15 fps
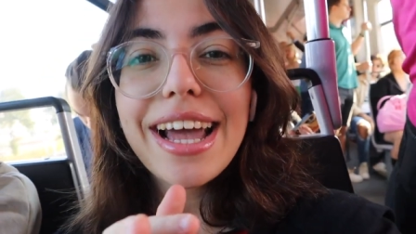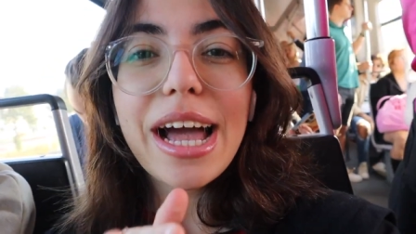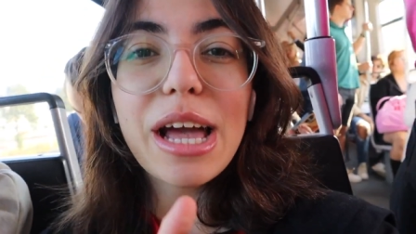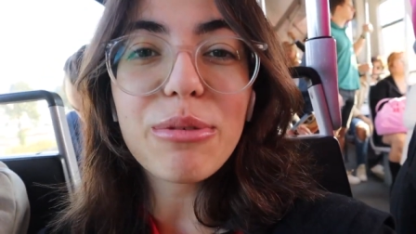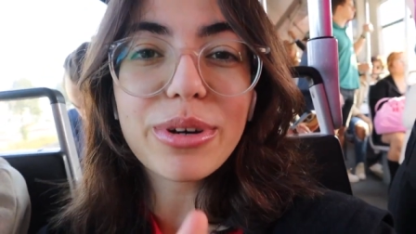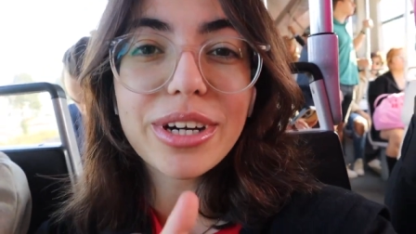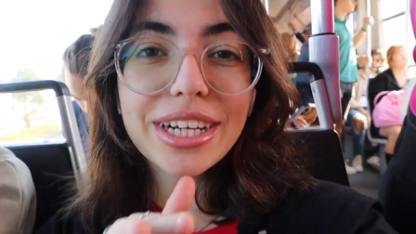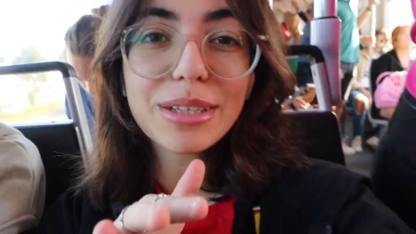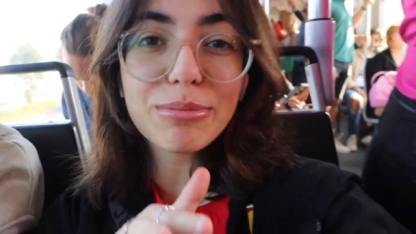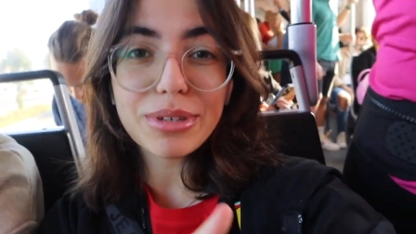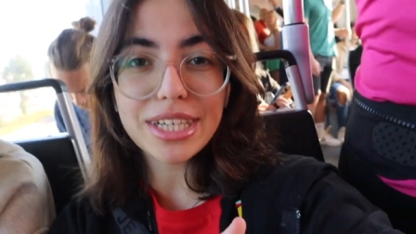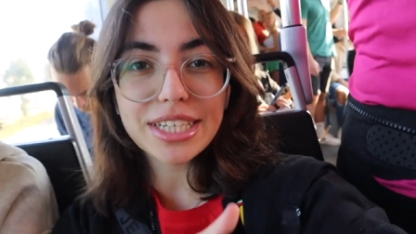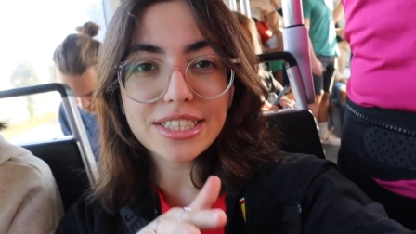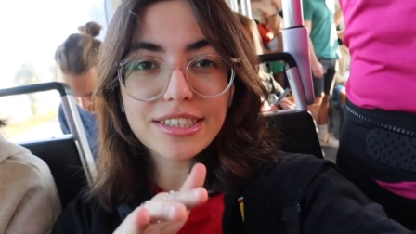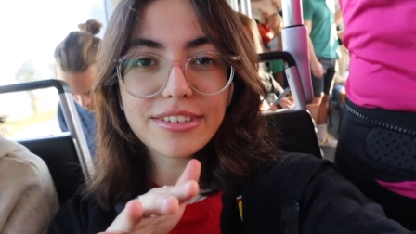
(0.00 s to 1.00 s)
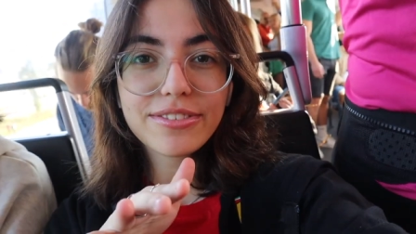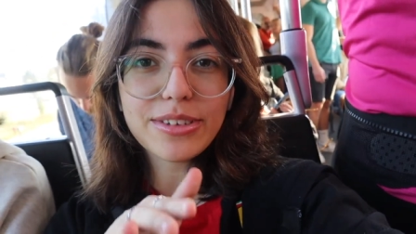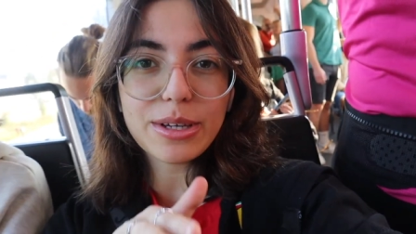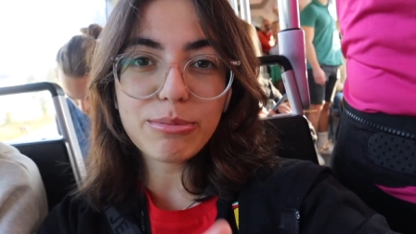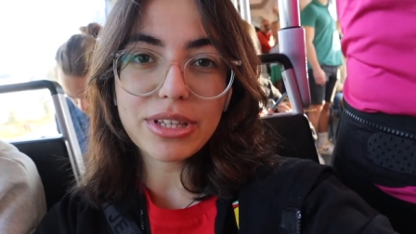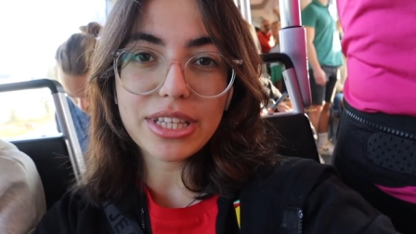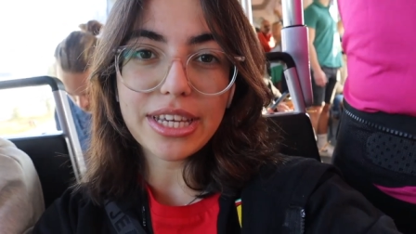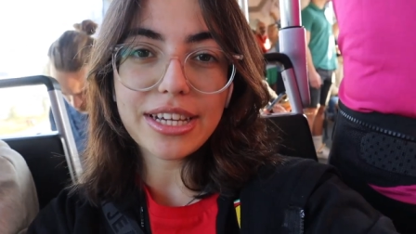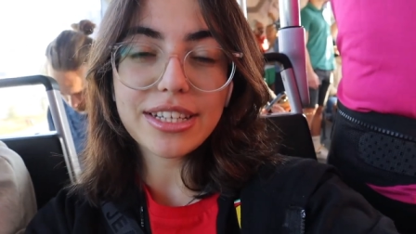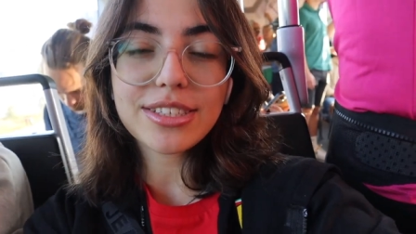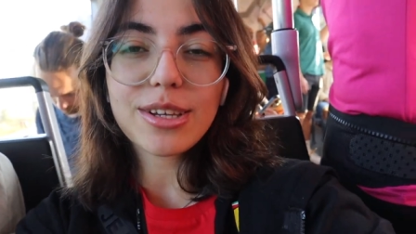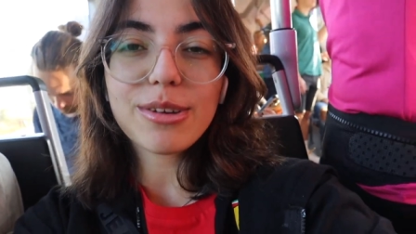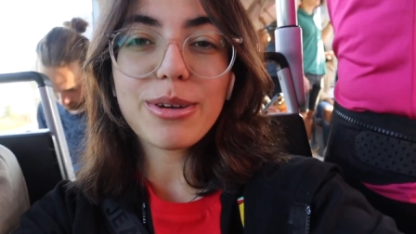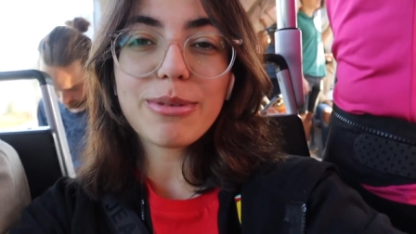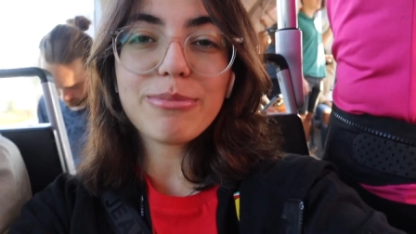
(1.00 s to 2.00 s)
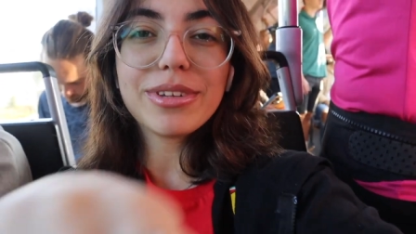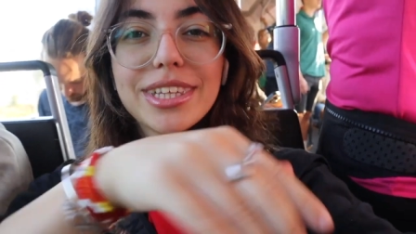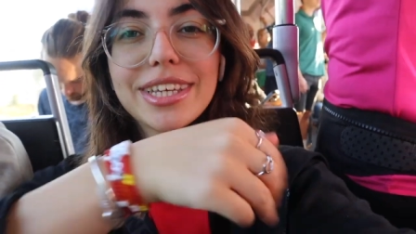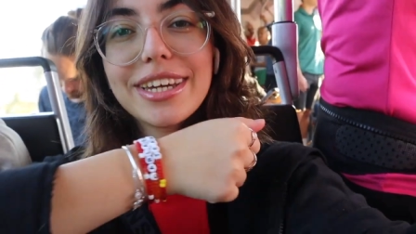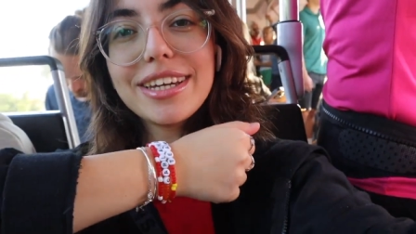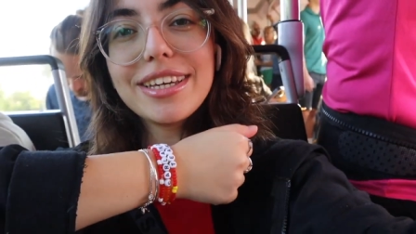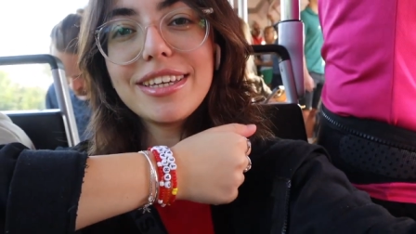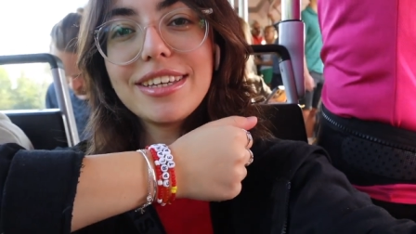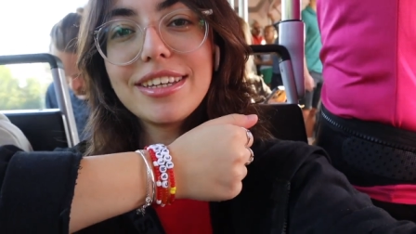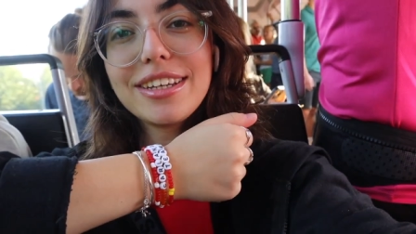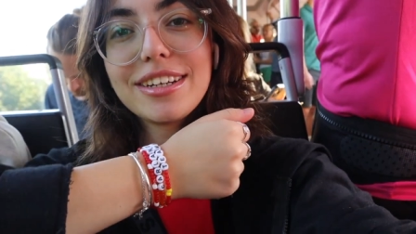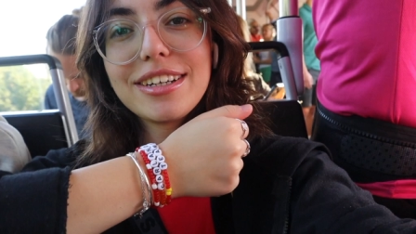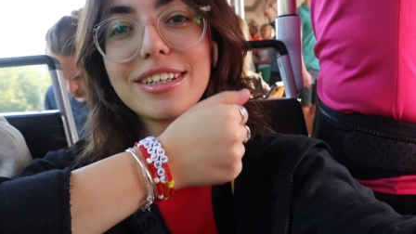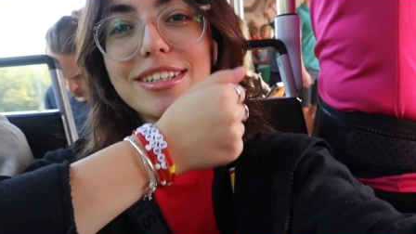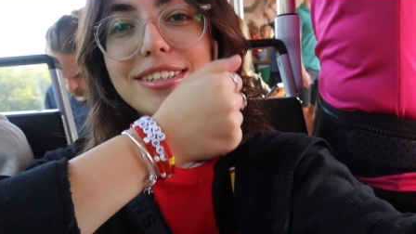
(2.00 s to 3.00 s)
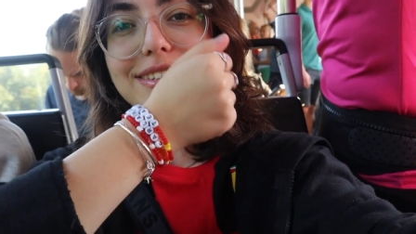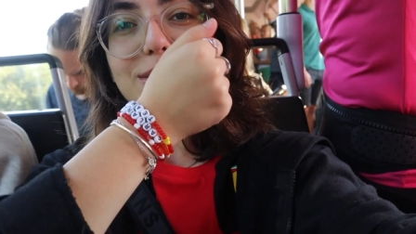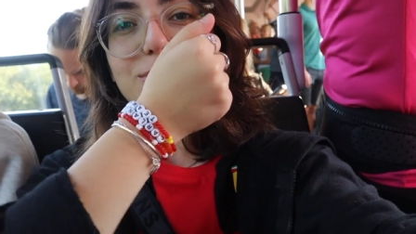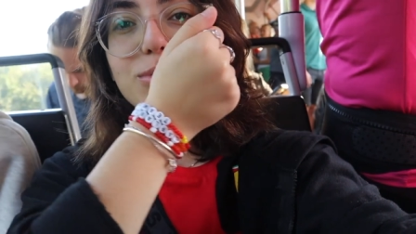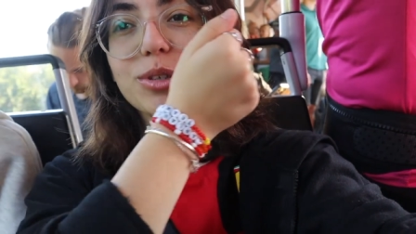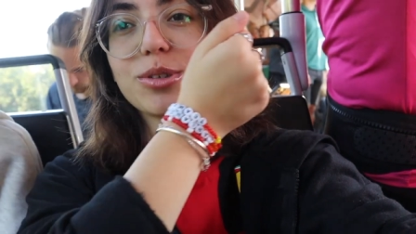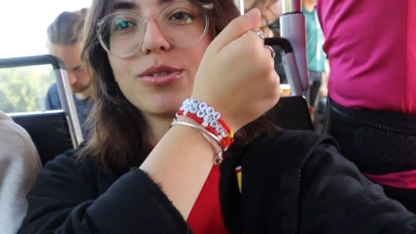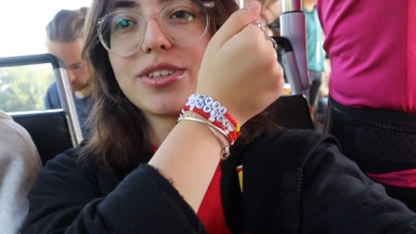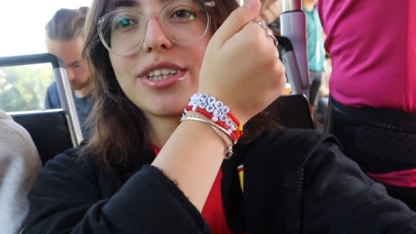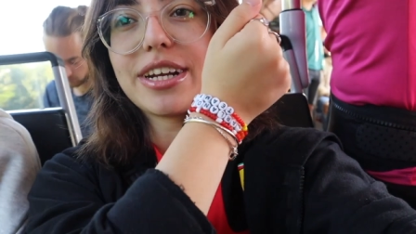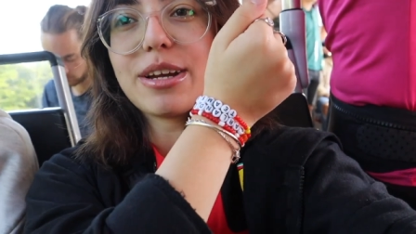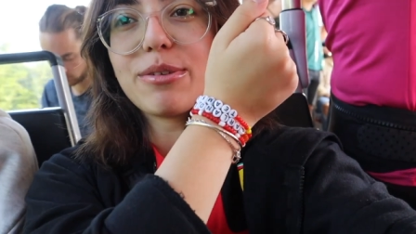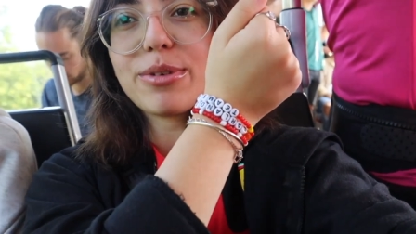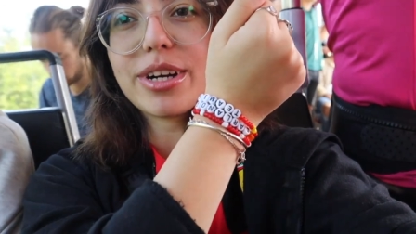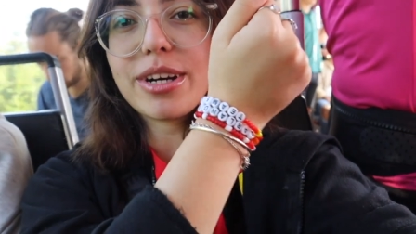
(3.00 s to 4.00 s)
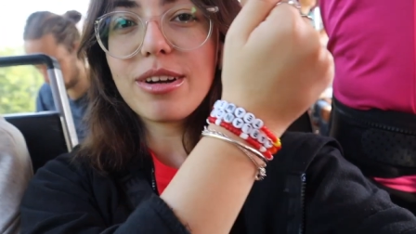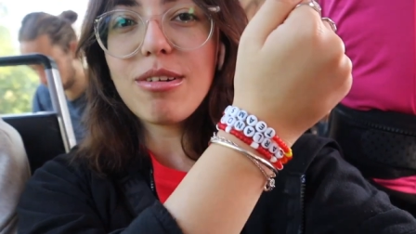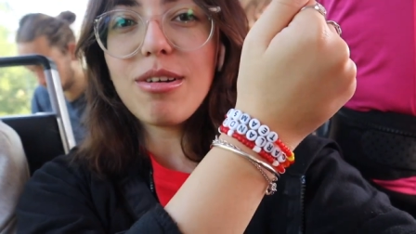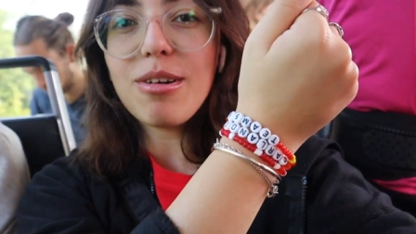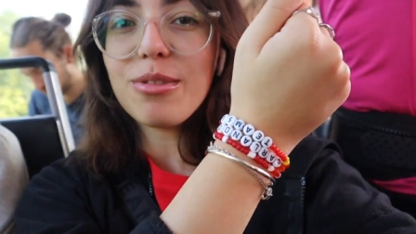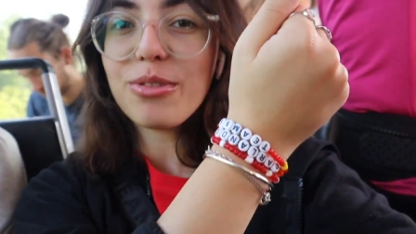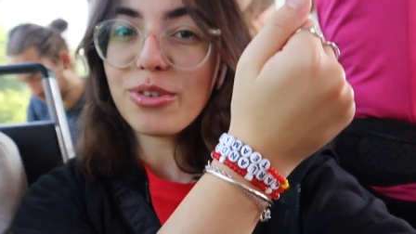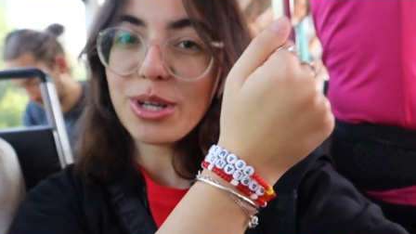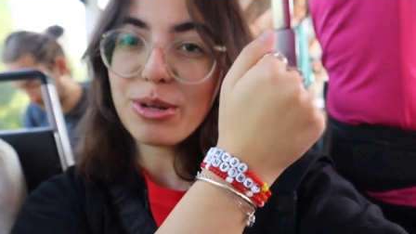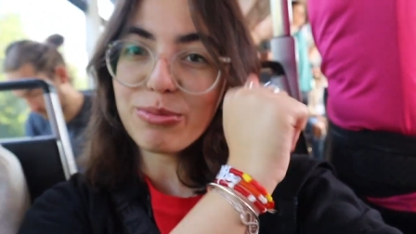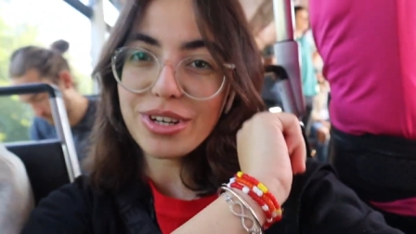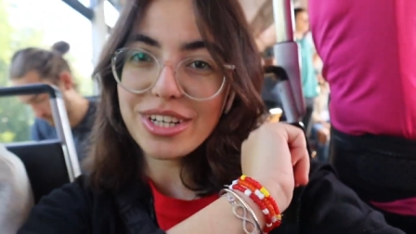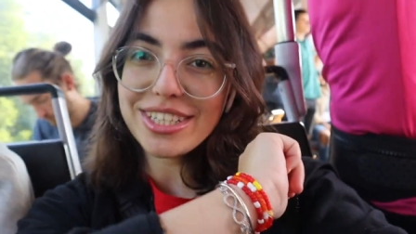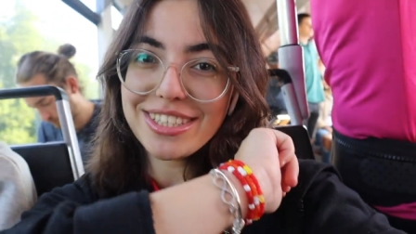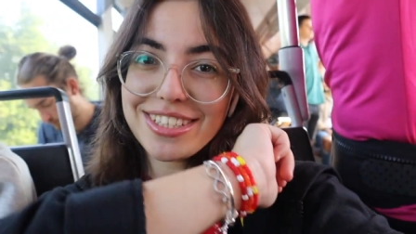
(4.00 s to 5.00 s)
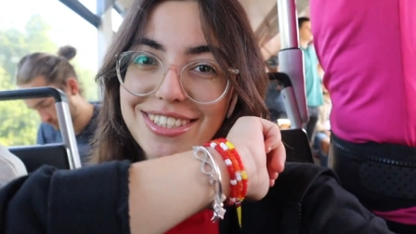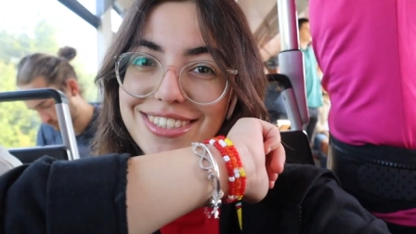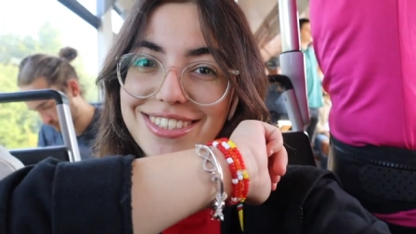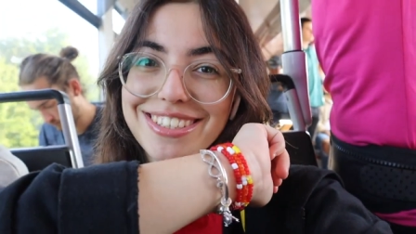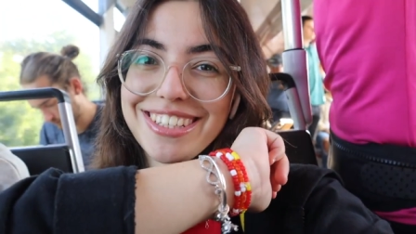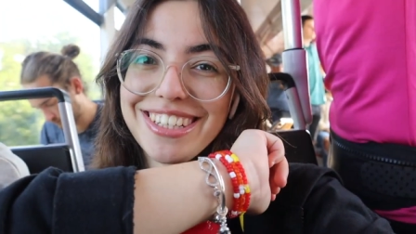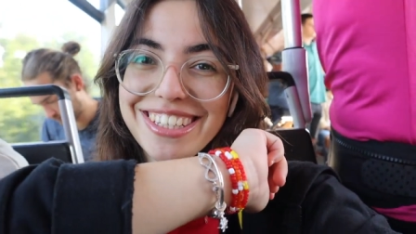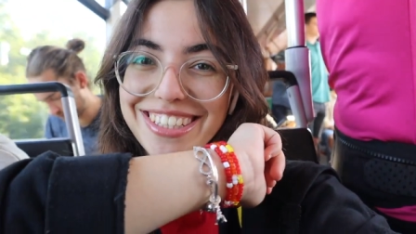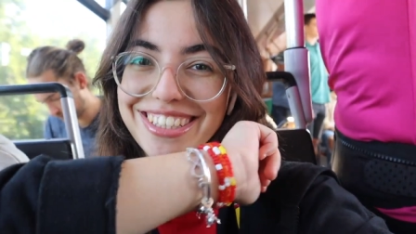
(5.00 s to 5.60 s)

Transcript: I'm wearing it because of Amelia. So Amelia here is the proof that I'm wearing all three bracelets.